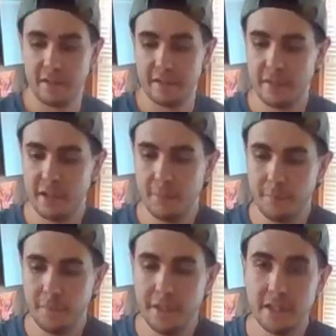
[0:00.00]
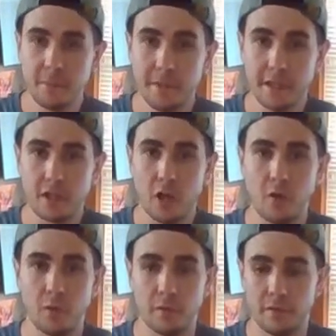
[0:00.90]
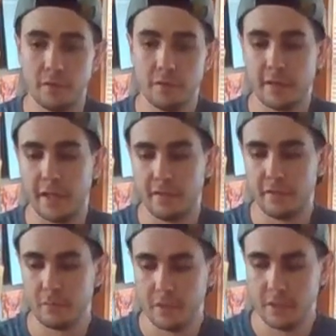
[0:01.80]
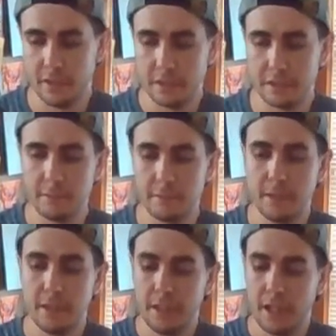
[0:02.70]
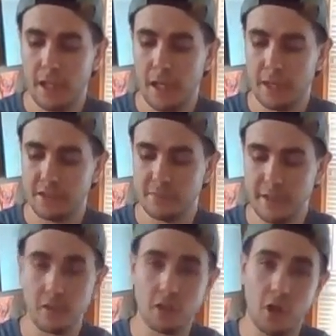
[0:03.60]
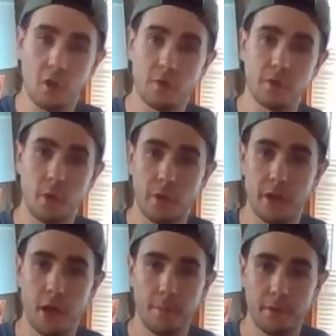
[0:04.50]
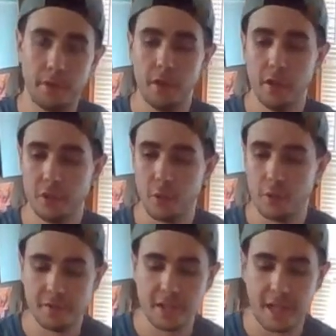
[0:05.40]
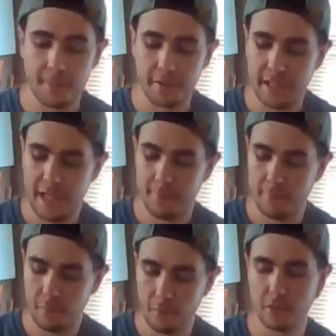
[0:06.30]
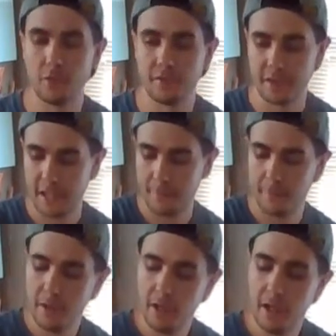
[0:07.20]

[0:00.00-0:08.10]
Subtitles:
It's gonna need to be a cone. Okay, so we're gonna need to just make a cone going up towards the top of the cap, or towards the cap.